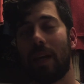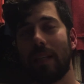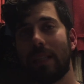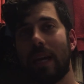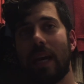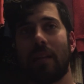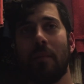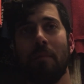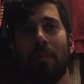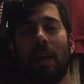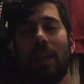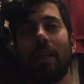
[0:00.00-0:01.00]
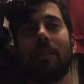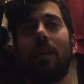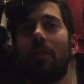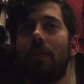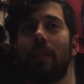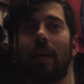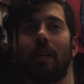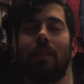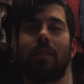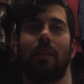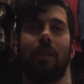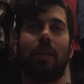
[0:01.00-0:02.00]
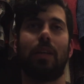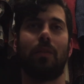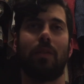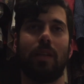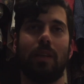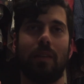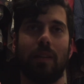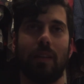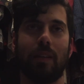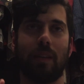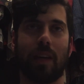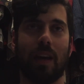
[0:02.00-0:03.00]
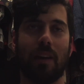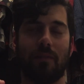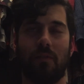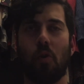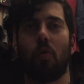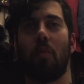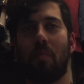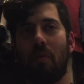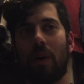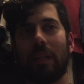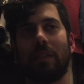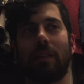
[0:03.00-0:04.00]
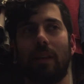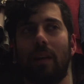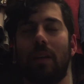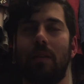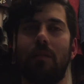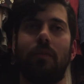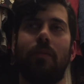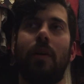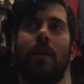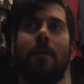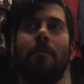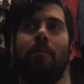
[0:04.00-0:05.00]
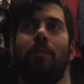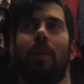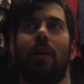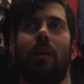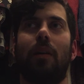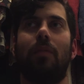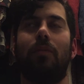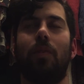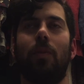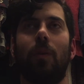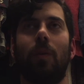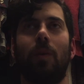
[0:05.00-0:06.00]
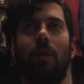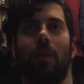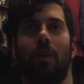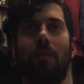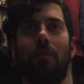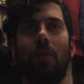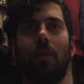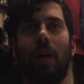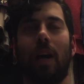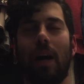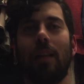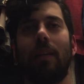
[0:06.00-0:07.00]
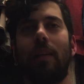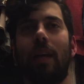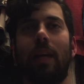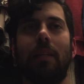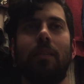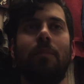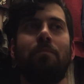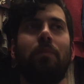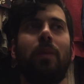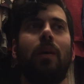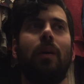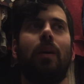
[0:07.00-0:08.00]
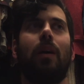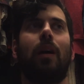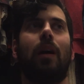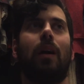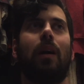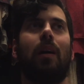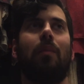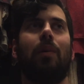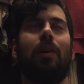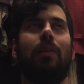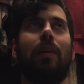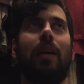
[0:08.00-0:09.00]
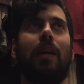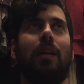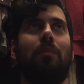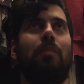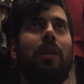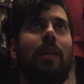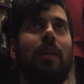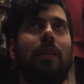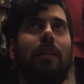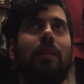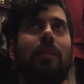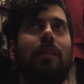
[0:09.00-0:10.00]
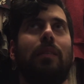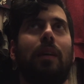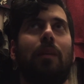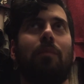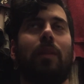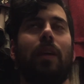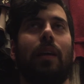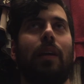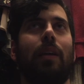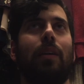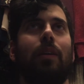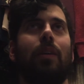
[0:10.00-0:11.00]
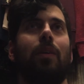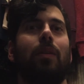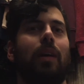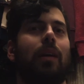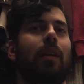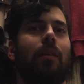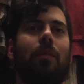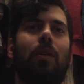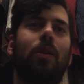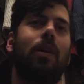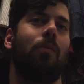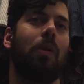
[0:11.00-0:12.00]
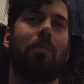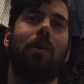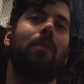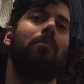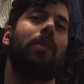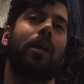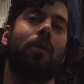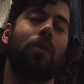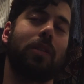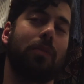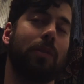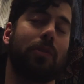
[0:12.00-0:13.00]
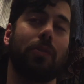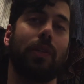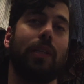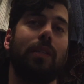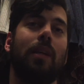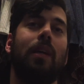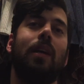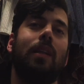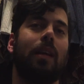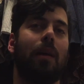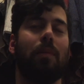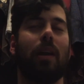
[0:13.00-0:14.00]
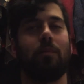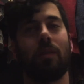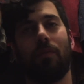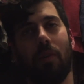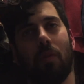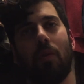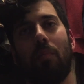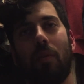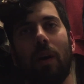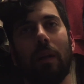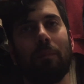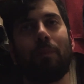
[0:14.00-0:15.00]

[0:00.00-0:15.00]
attacked. And that's the other thing is the kind of focal points of your holidays. They could be something like we put up big Christmas trees. That becomes a focal point.